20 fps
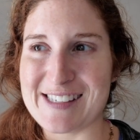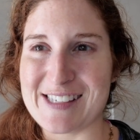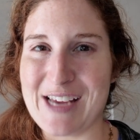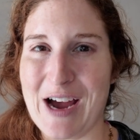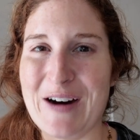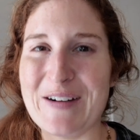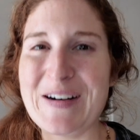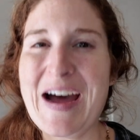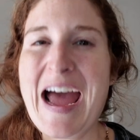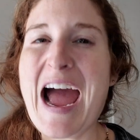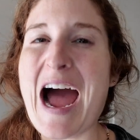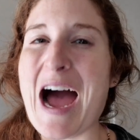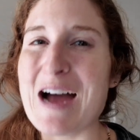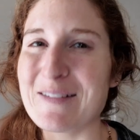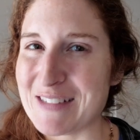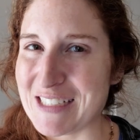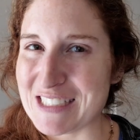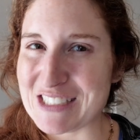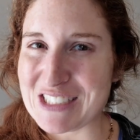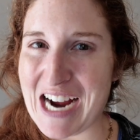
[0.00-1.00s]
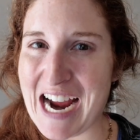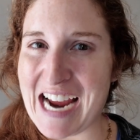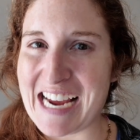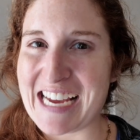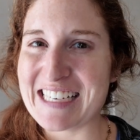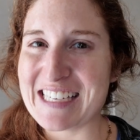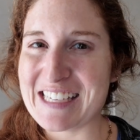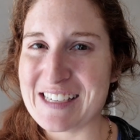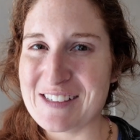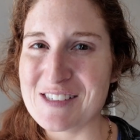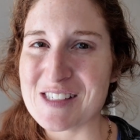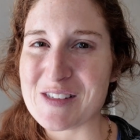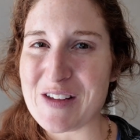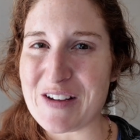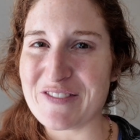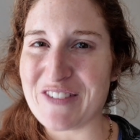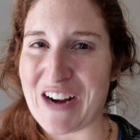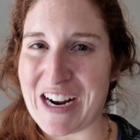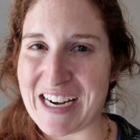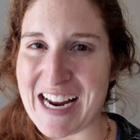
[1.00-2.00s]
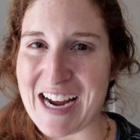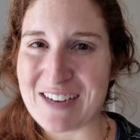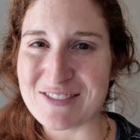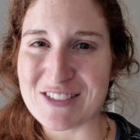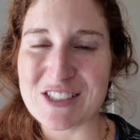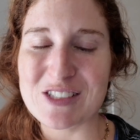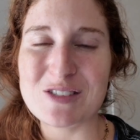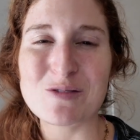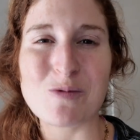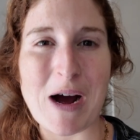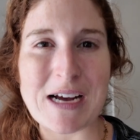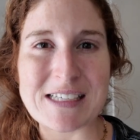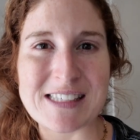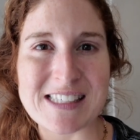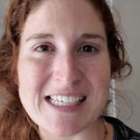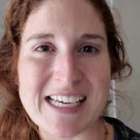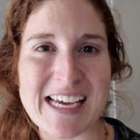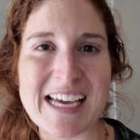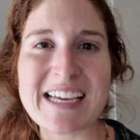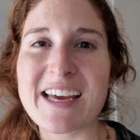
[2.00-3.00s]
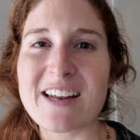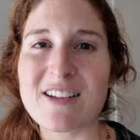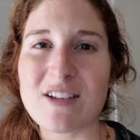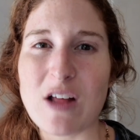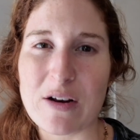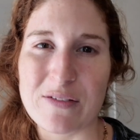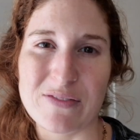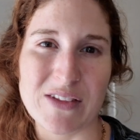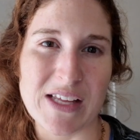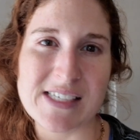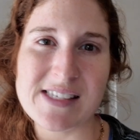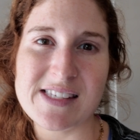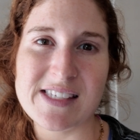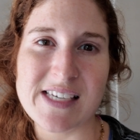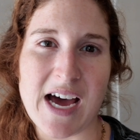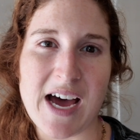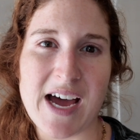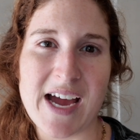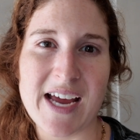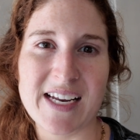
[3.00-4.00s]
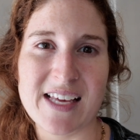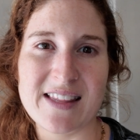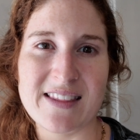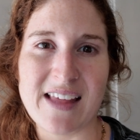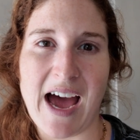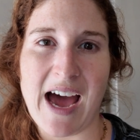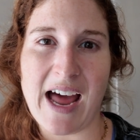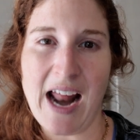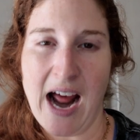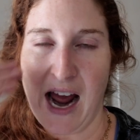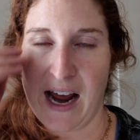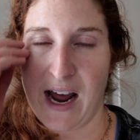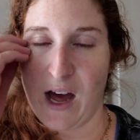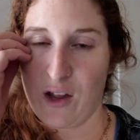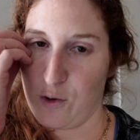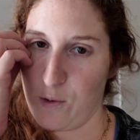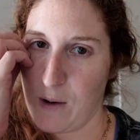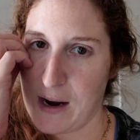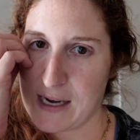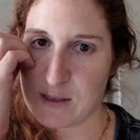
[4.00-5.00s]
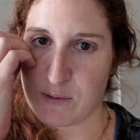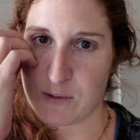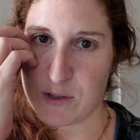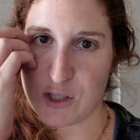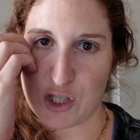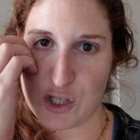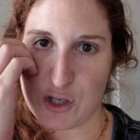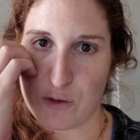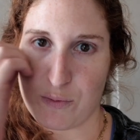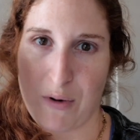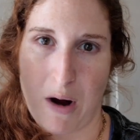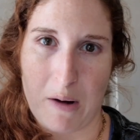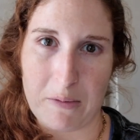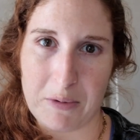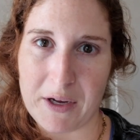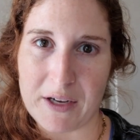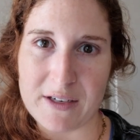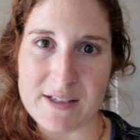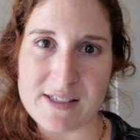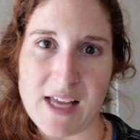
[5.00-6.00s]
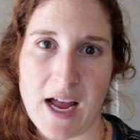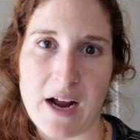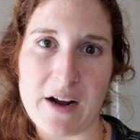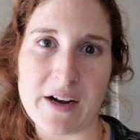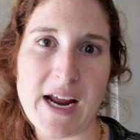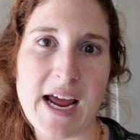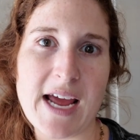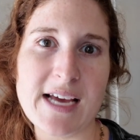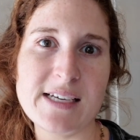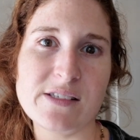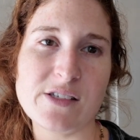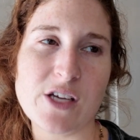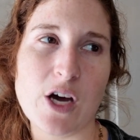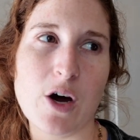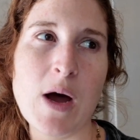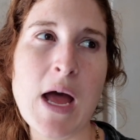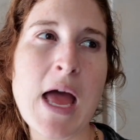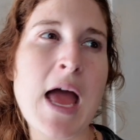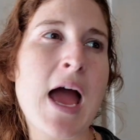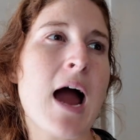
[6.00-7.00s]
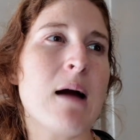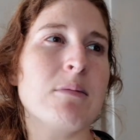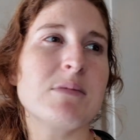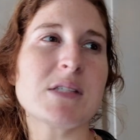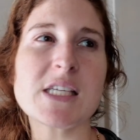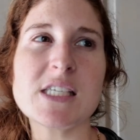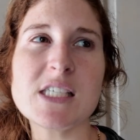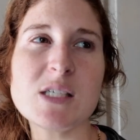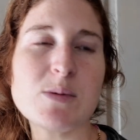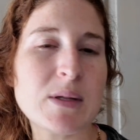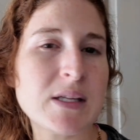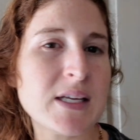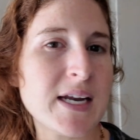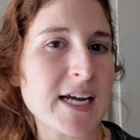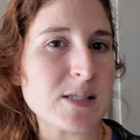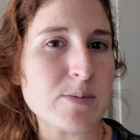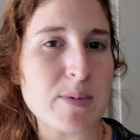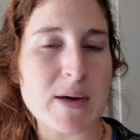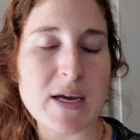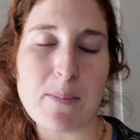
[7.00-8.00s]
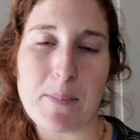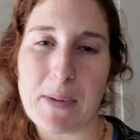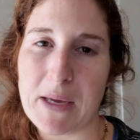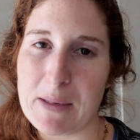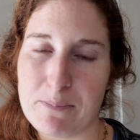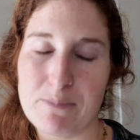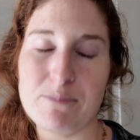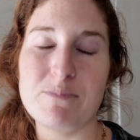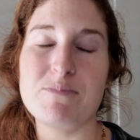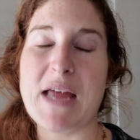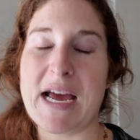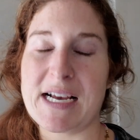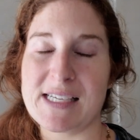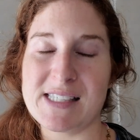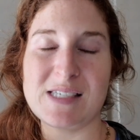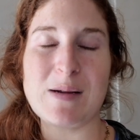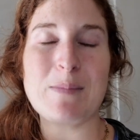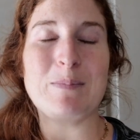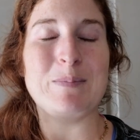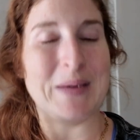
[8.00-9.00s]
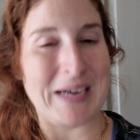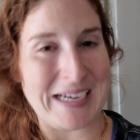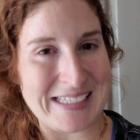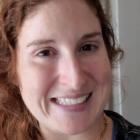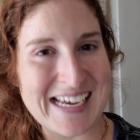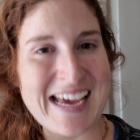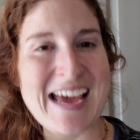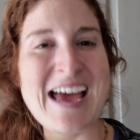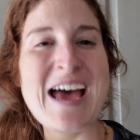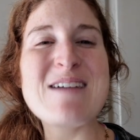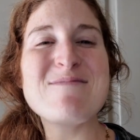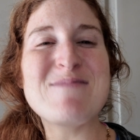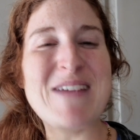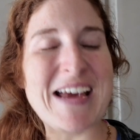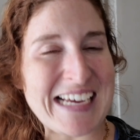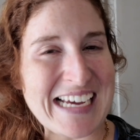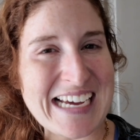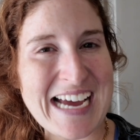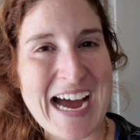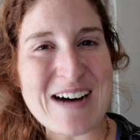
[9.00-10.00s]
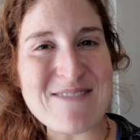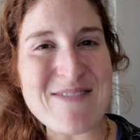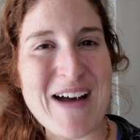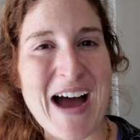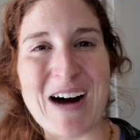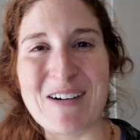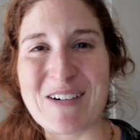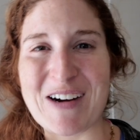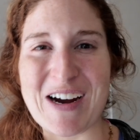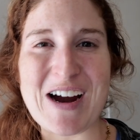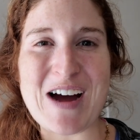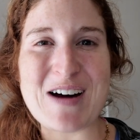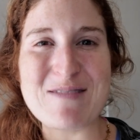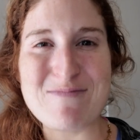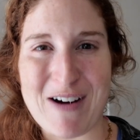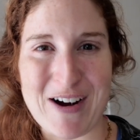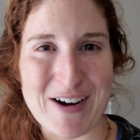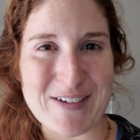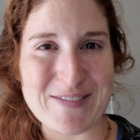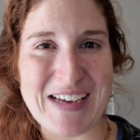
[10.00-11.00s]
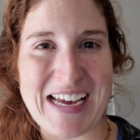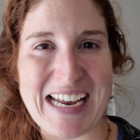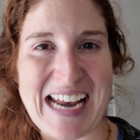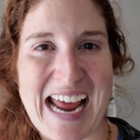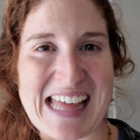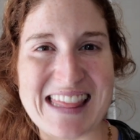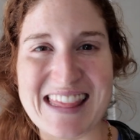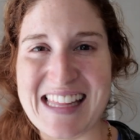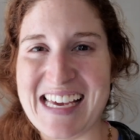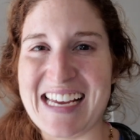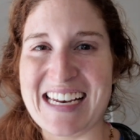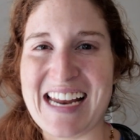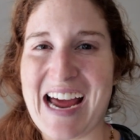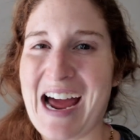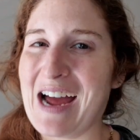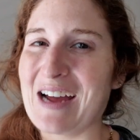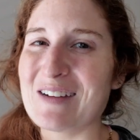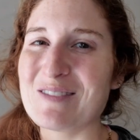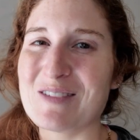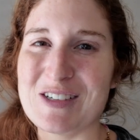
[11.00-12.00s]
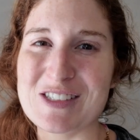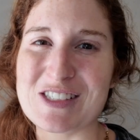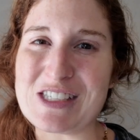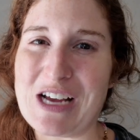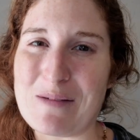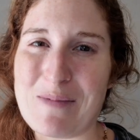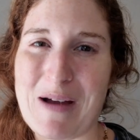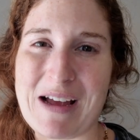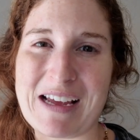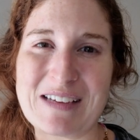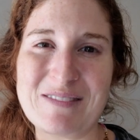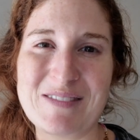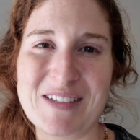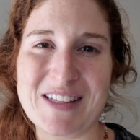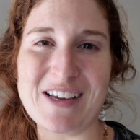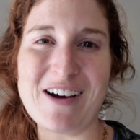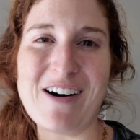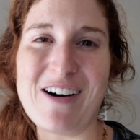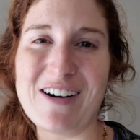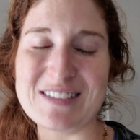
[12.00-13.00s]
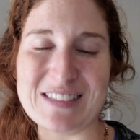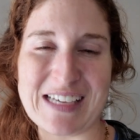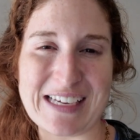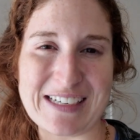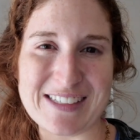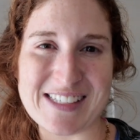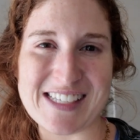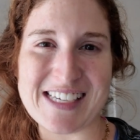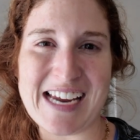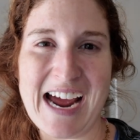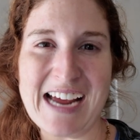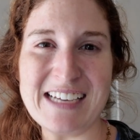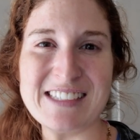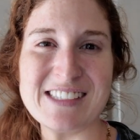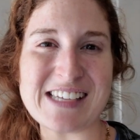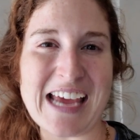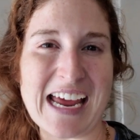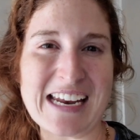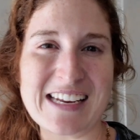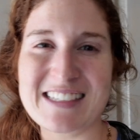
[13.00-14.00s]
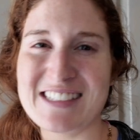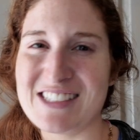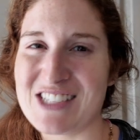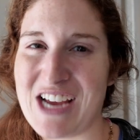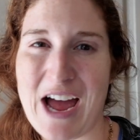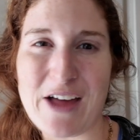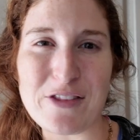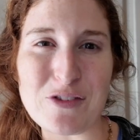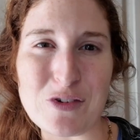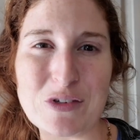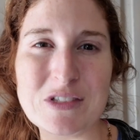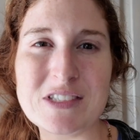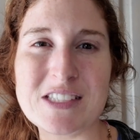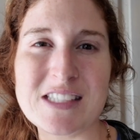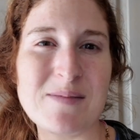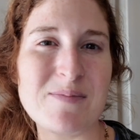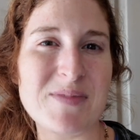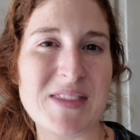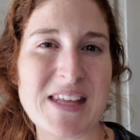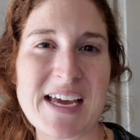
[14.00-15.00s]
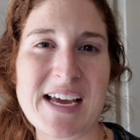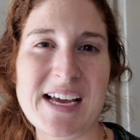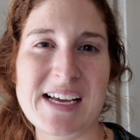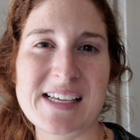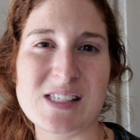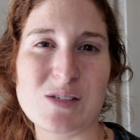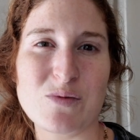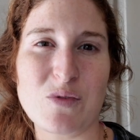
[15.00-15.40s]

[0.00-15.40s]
So I'm gonna try and use my Friday afternoon wisely and get a lot of things done that I otherwise would do probably on a Saturday. So I'm just gonna spend the next bit picking up our apartment, and then I will check back in with y'all later tonight and just kind of chat through some things